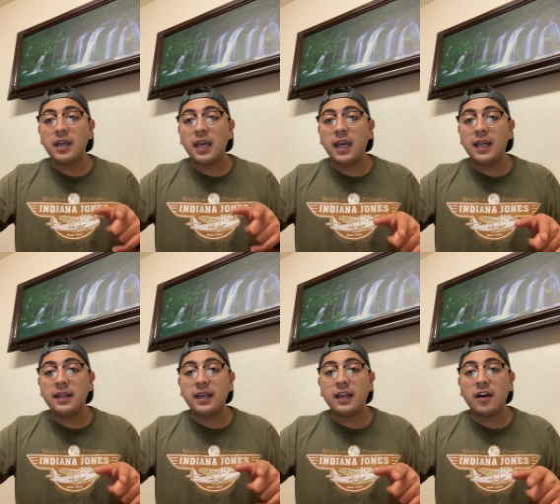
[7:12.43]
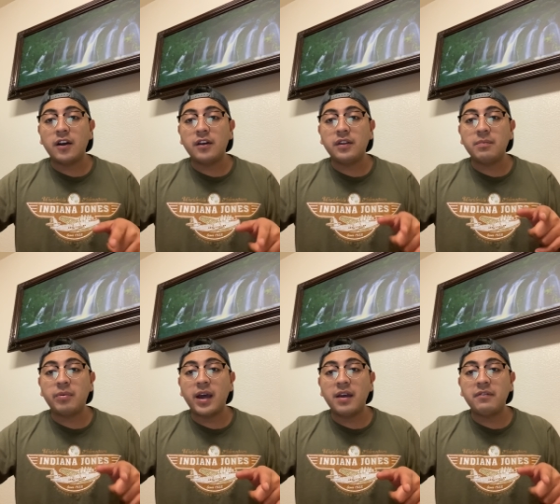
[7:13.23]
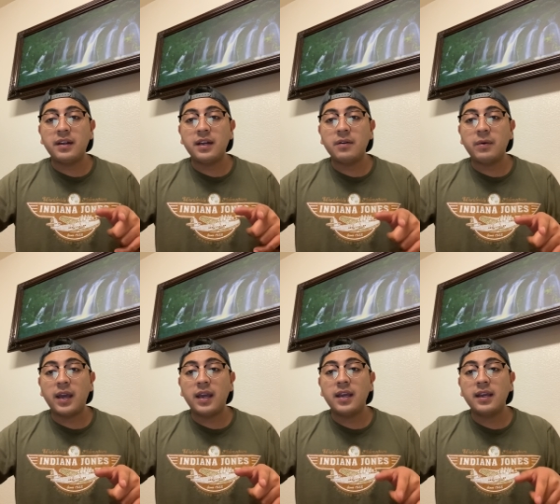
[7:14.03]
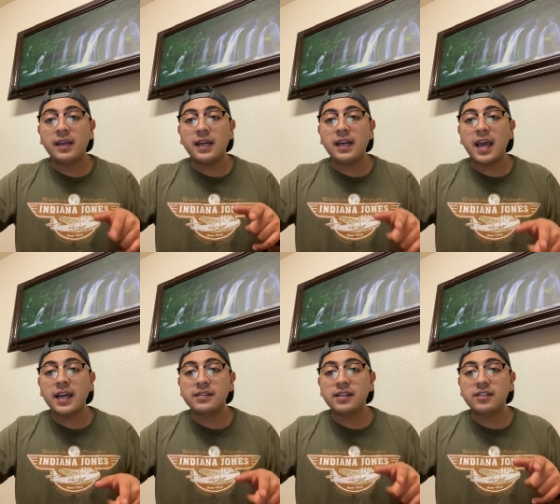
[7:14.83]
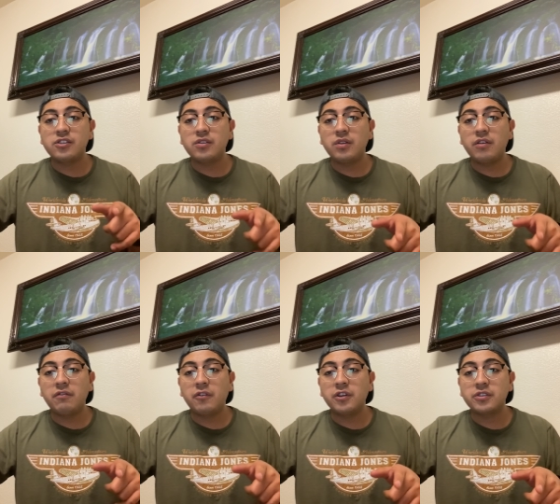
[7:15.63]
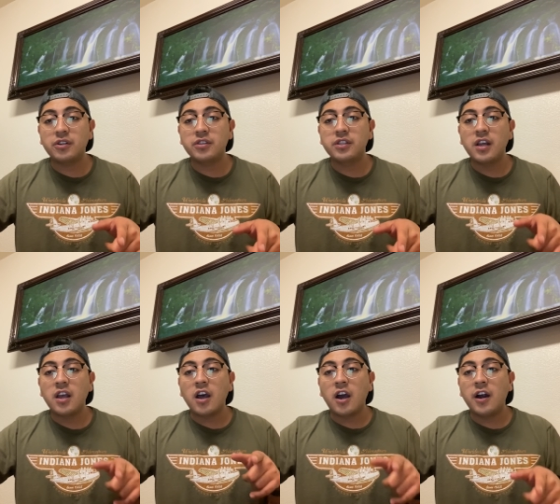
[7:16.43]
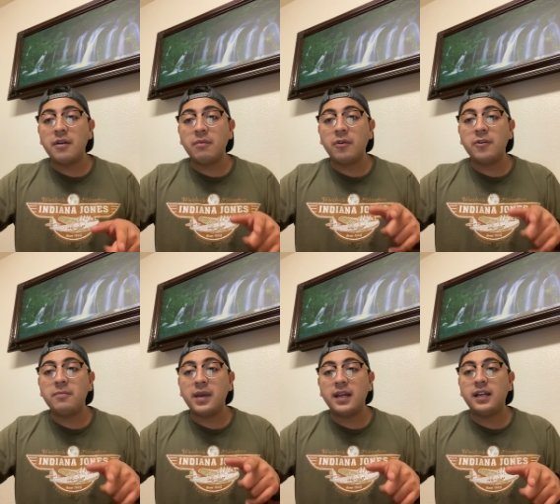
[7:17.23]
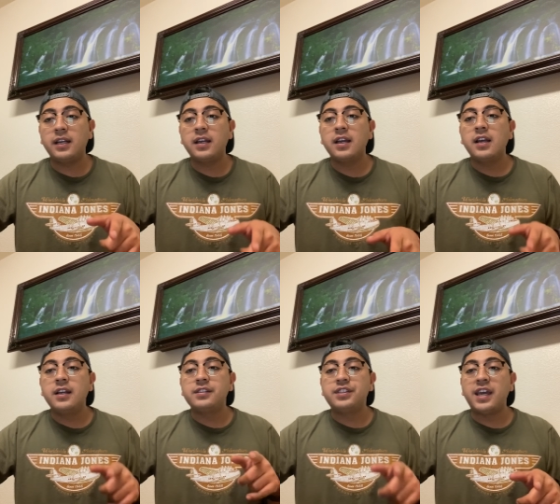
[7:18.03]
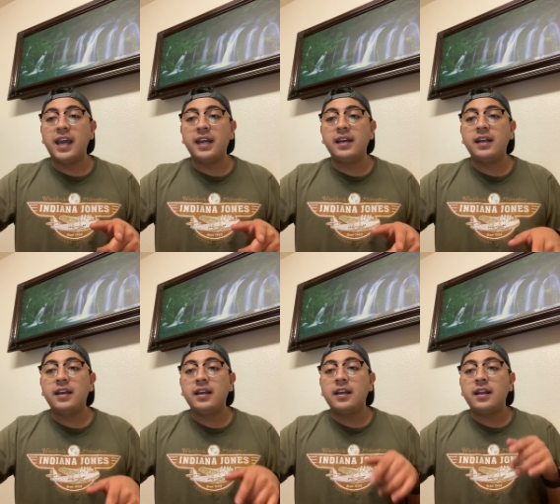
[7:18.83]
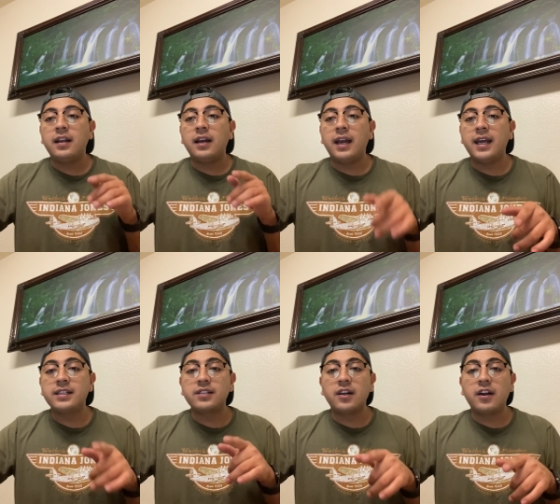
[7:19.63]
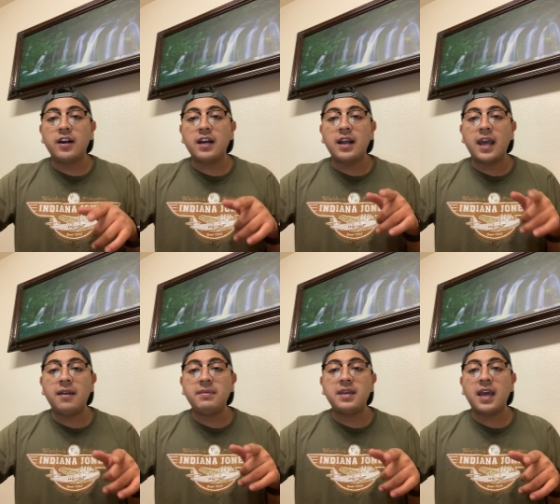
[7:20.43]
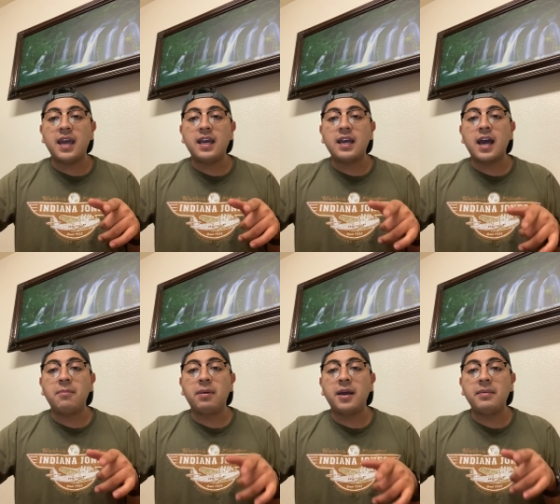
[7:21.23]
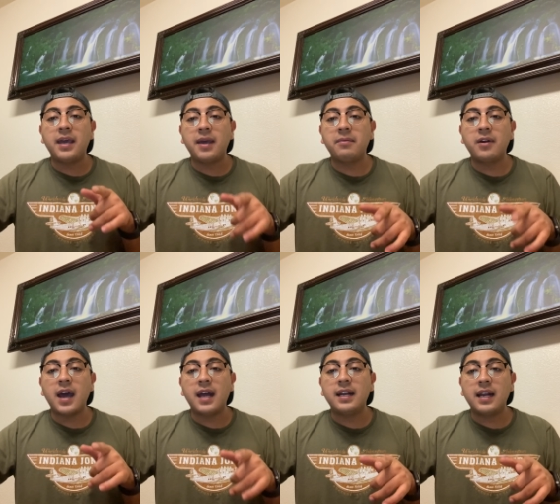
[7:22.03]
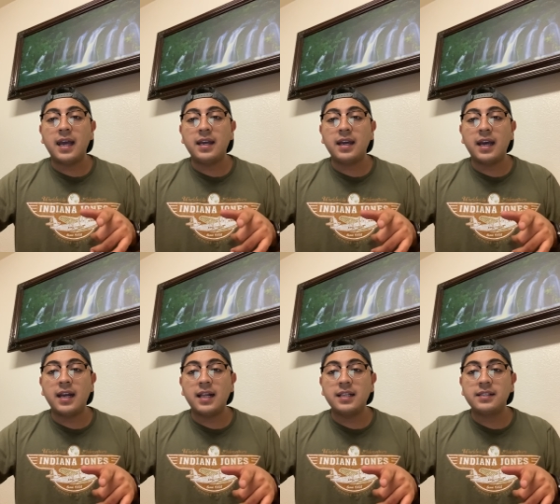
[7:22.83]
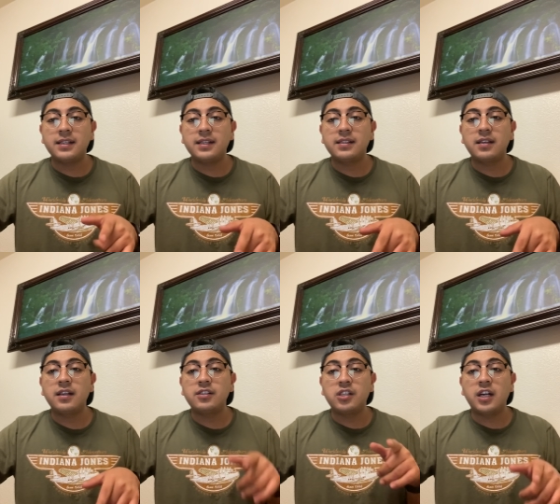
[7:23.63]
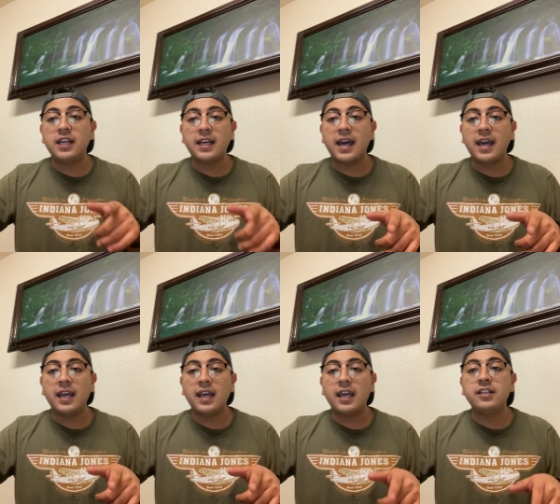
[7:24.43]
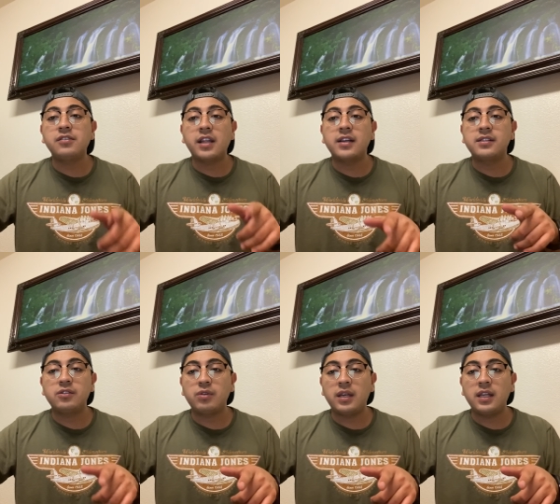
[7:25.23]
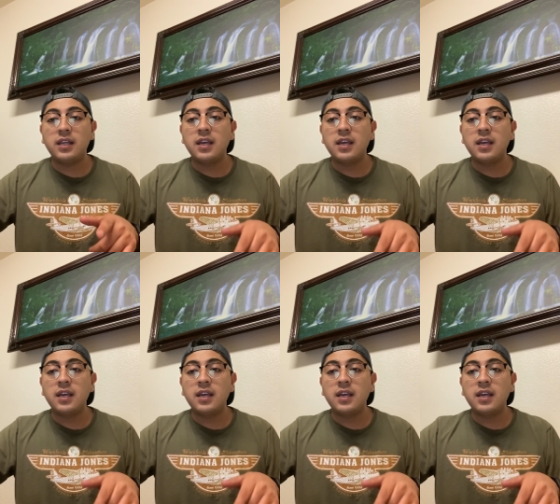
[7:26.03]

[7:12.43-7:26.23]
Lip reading: and they are deprived in a way. Getting access to the reinforcers are more debating. Said, Let's Learn ABA Applied Behavior Analysis Study Guide in 2020